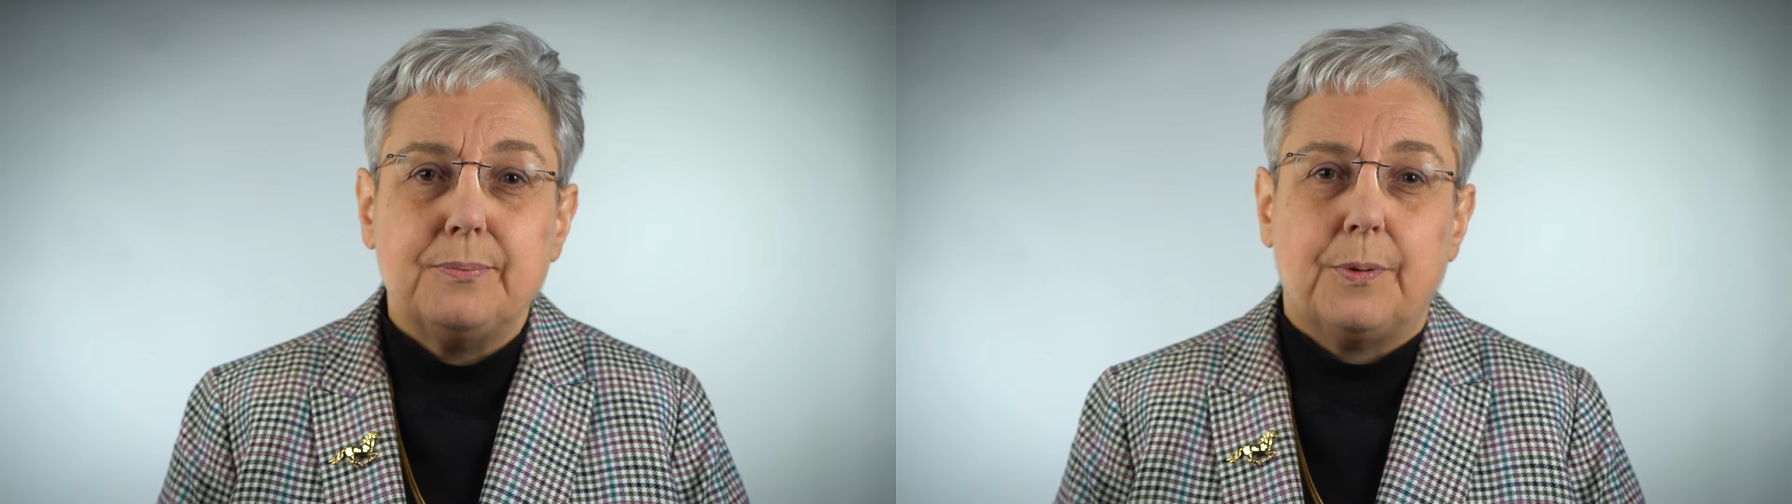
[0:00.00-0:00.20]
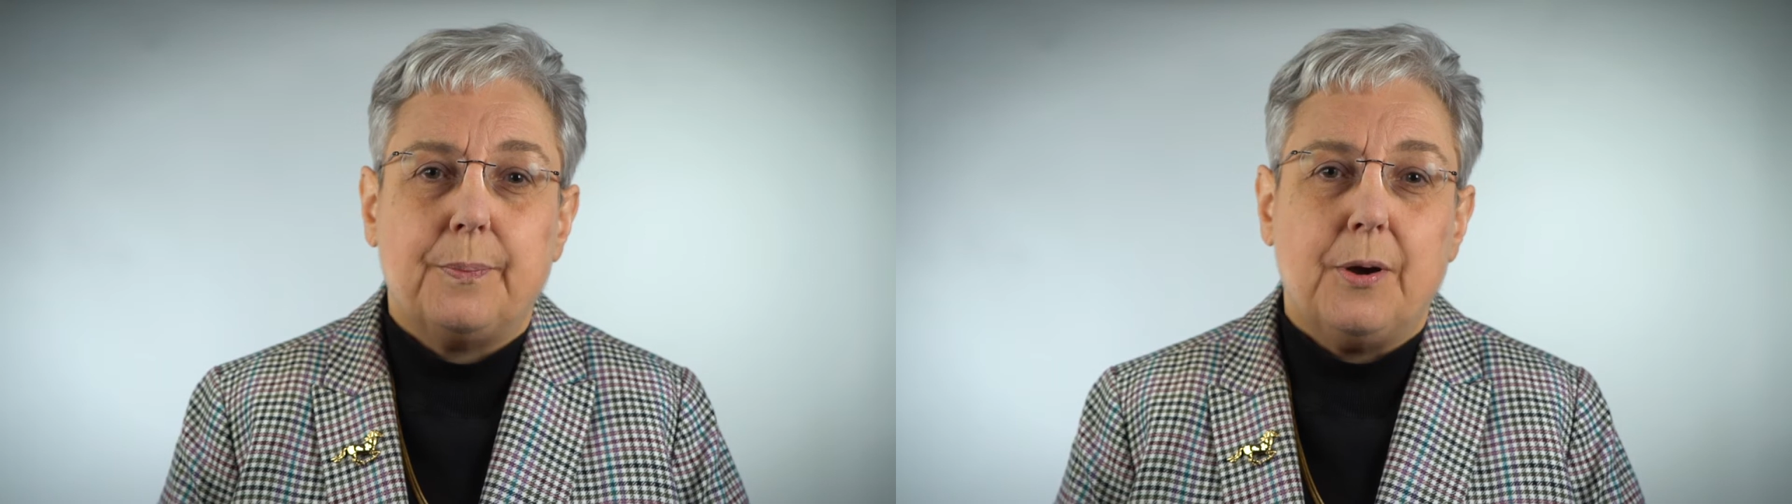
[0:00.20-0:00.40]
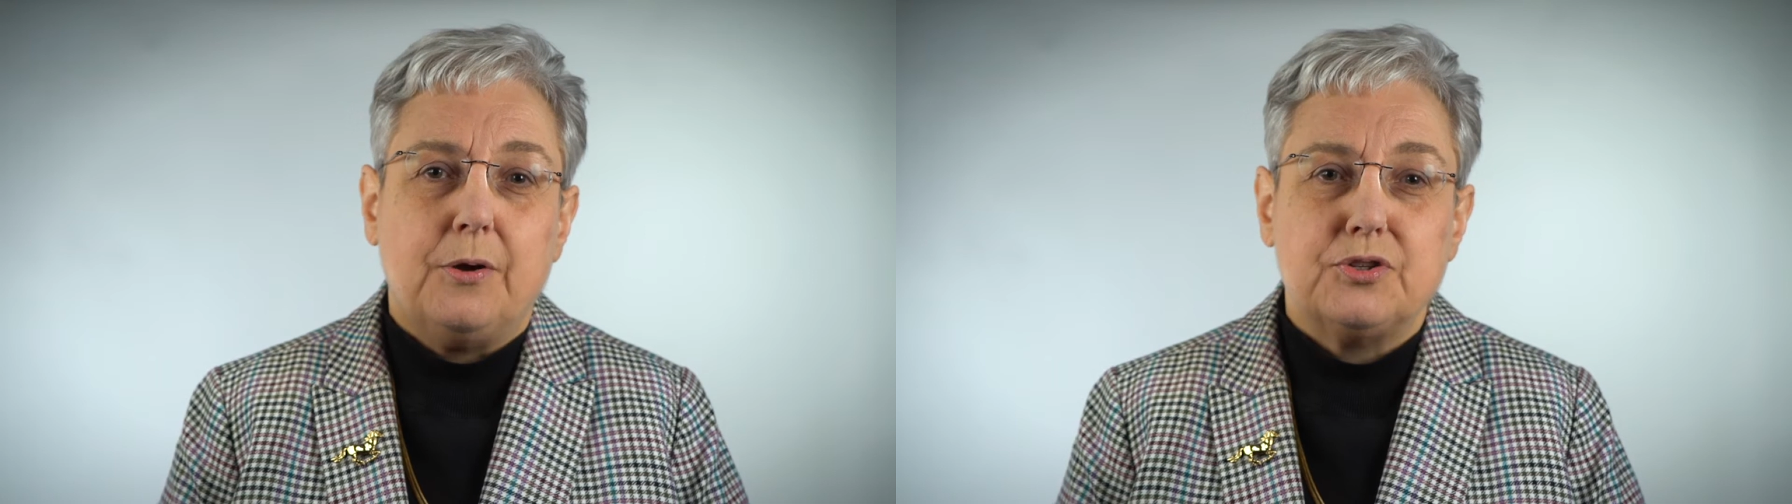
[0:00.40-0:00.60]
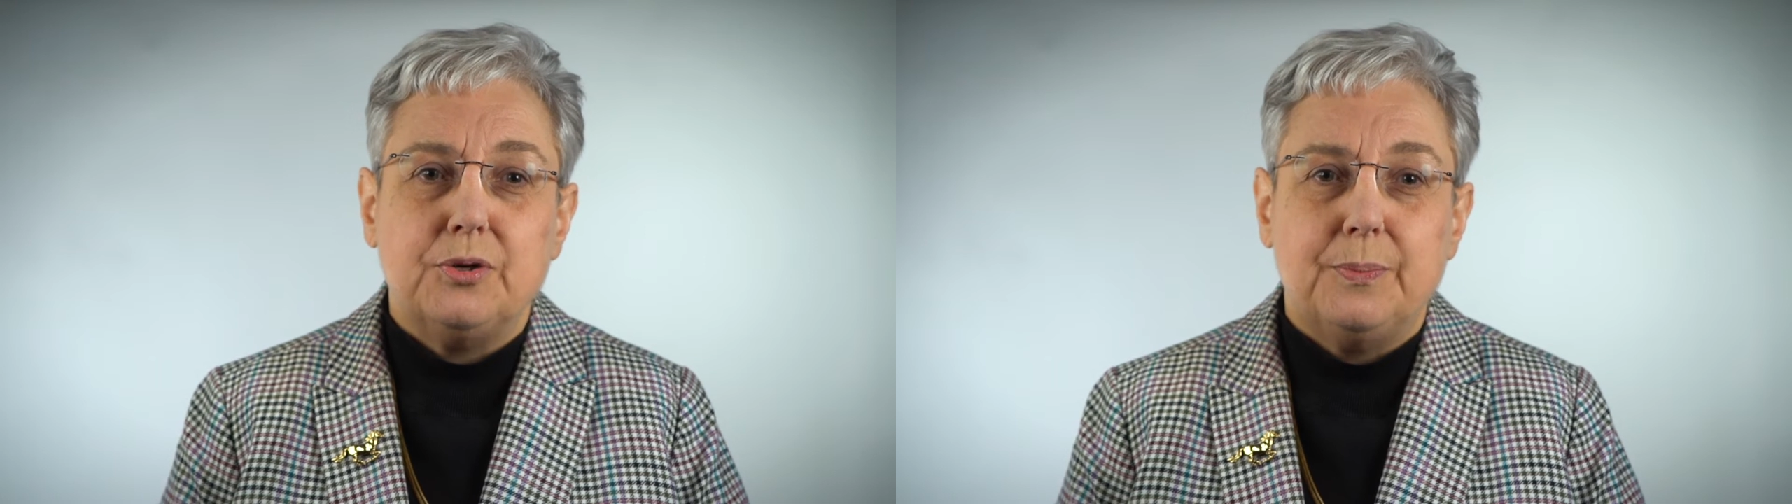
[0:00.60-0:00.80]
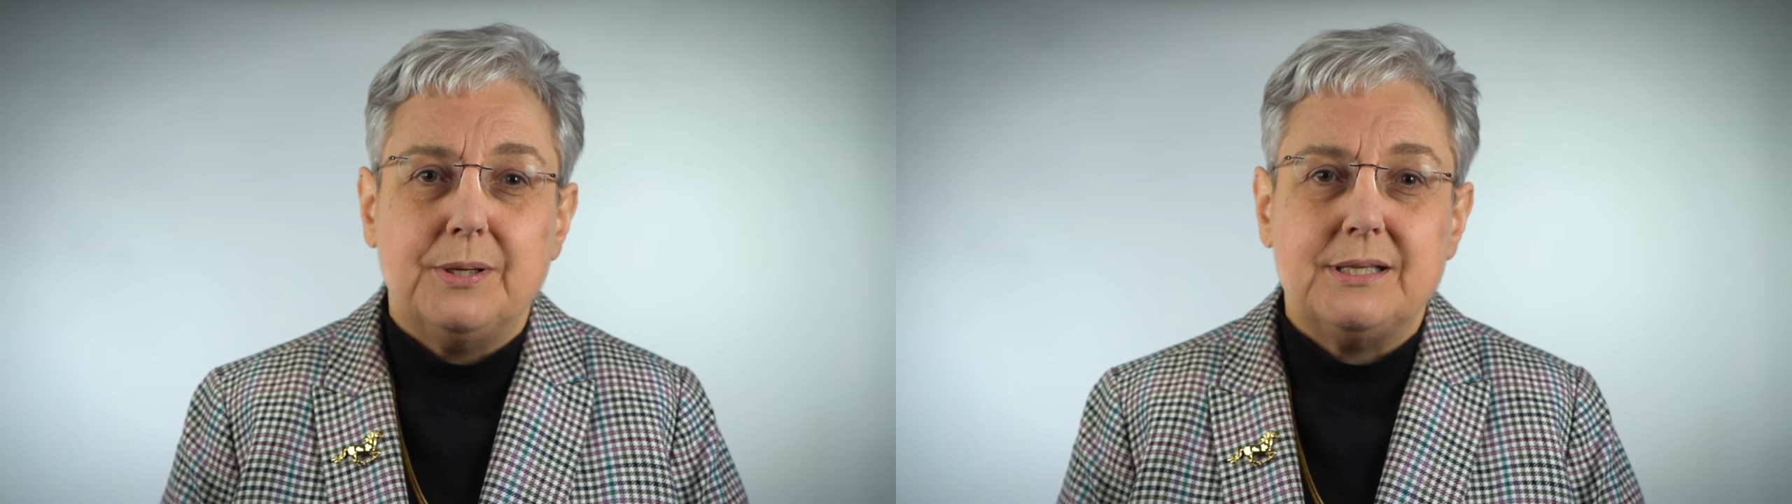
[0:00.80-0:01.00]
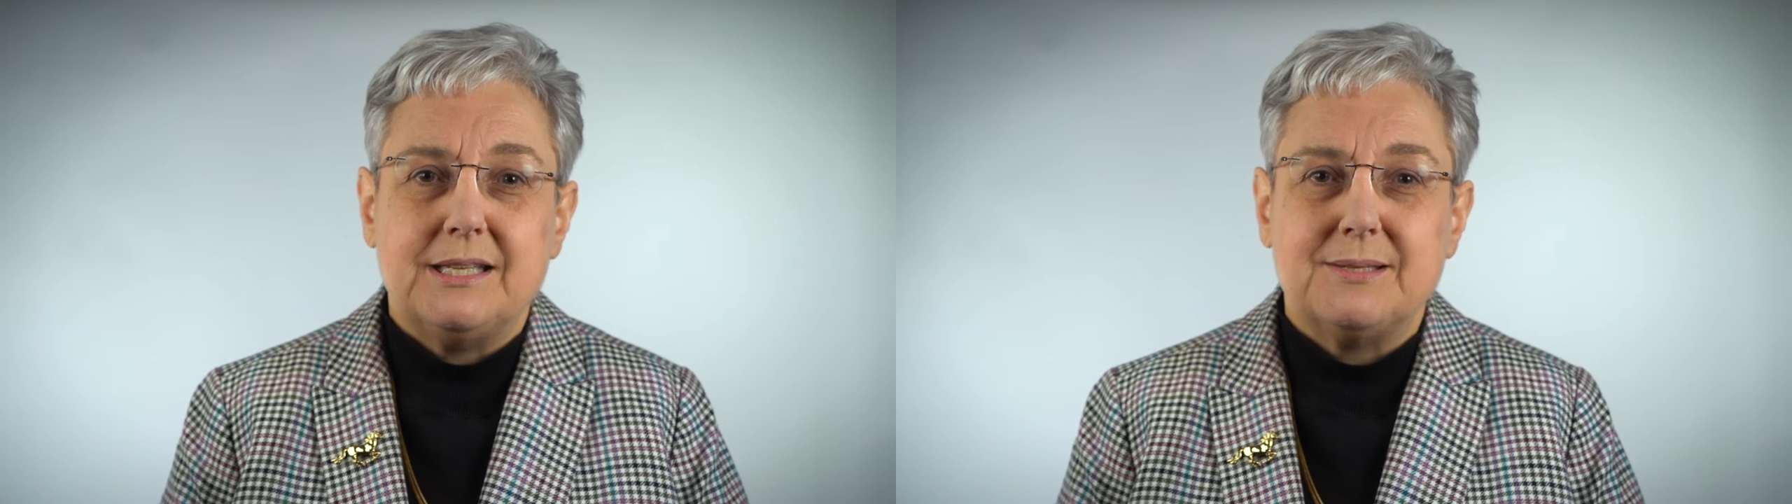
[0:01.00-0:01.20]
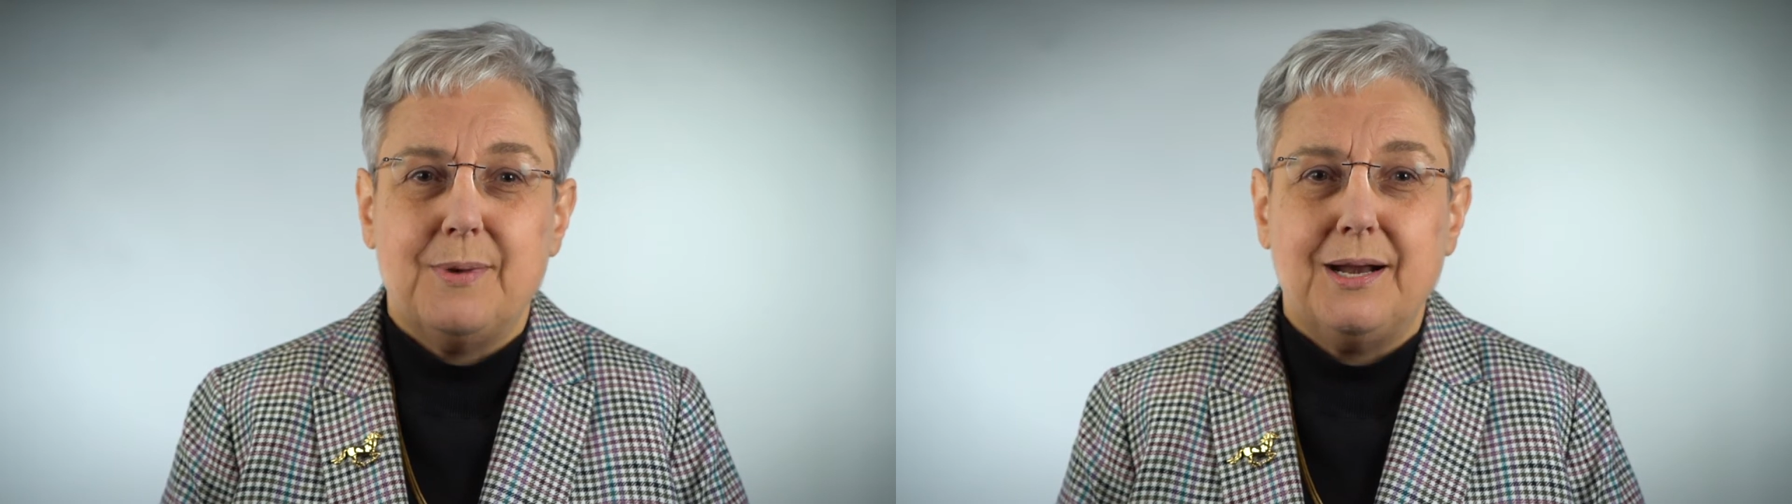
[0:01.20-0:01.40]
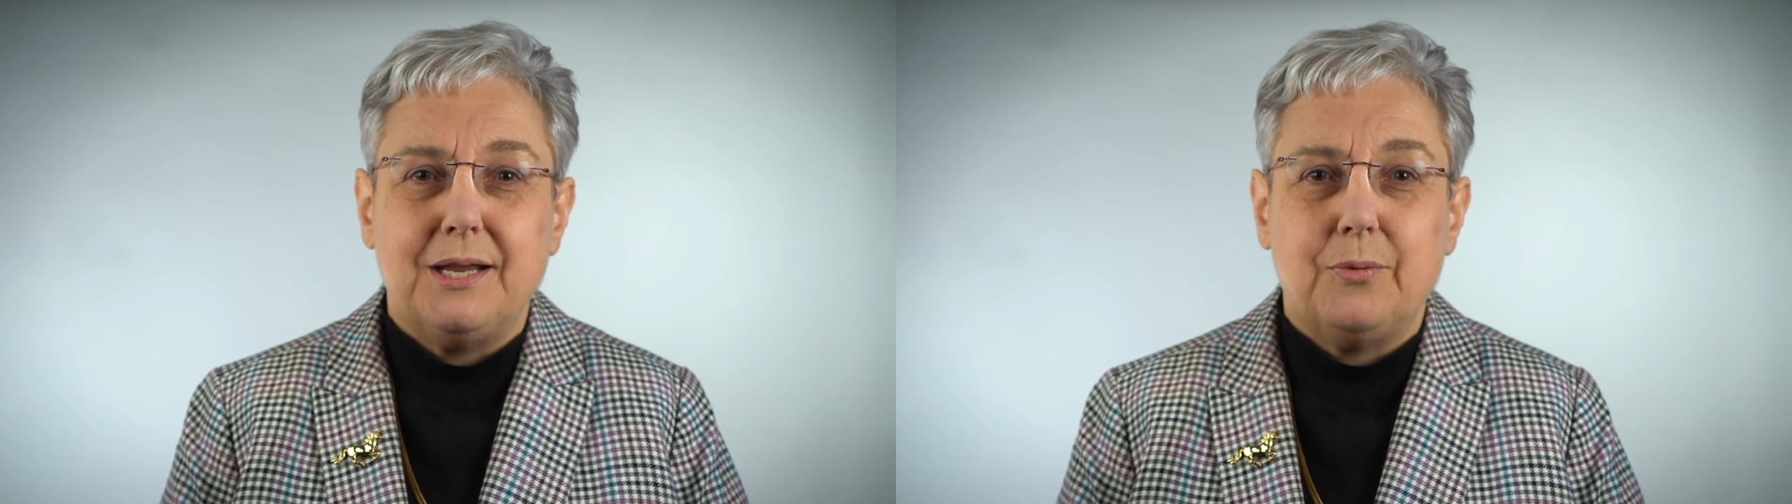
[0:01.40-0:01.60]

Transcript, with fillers: proposal puts his money